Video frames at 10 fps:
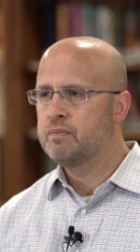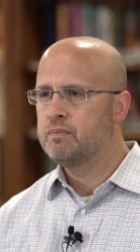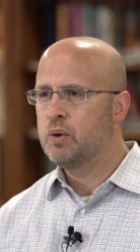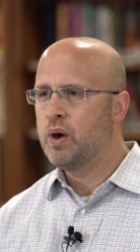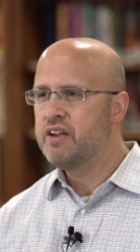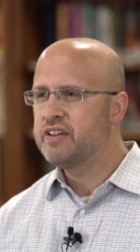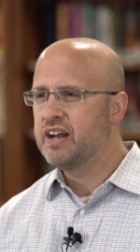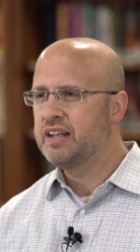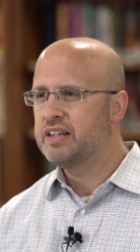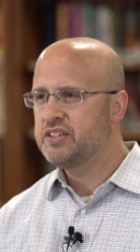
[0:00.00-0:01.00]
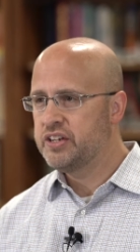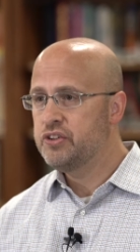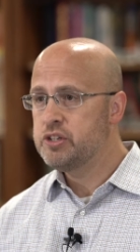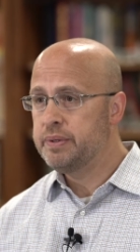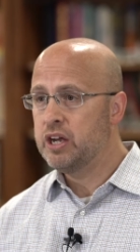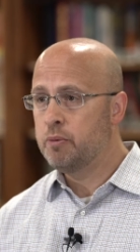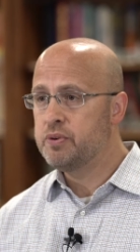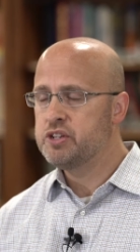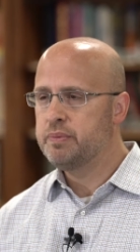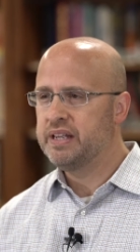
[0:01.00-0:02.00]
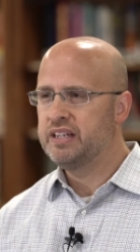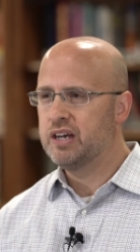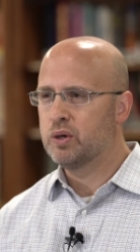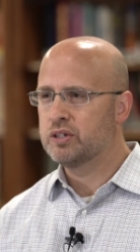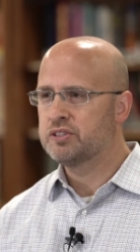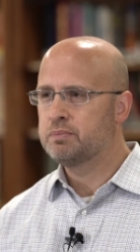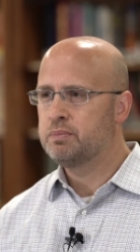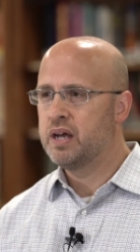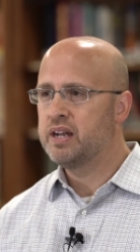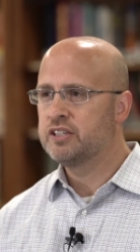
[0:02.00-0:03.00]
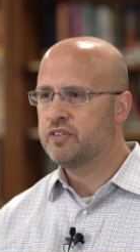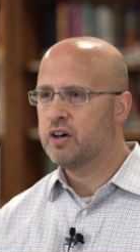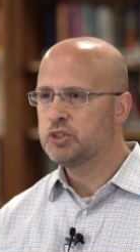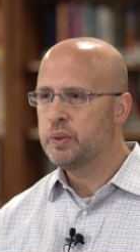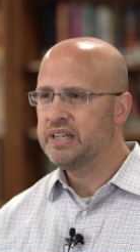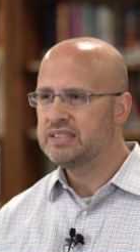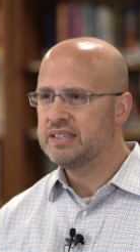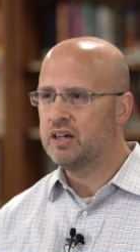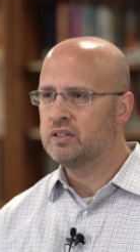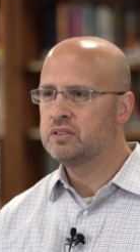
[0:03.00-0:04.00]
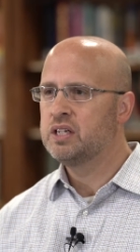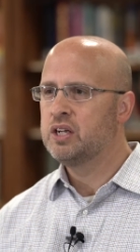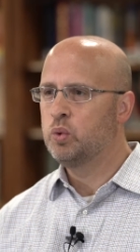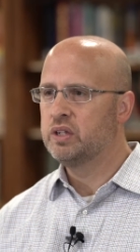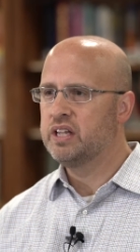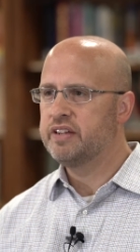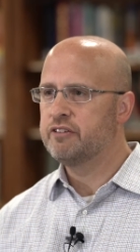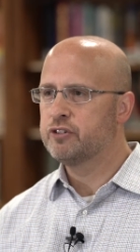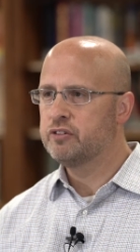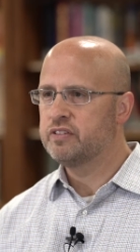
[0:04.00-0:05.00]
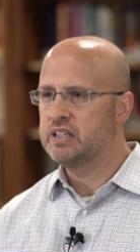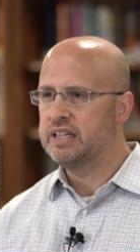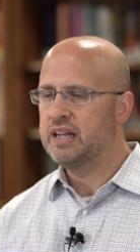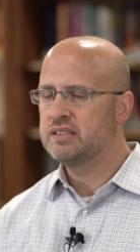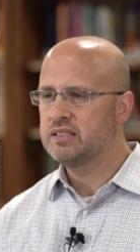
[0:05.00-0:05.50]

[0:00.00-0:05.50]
My wife and I continue to be open to being goers, but as far as we can tell, we're living fruitfully as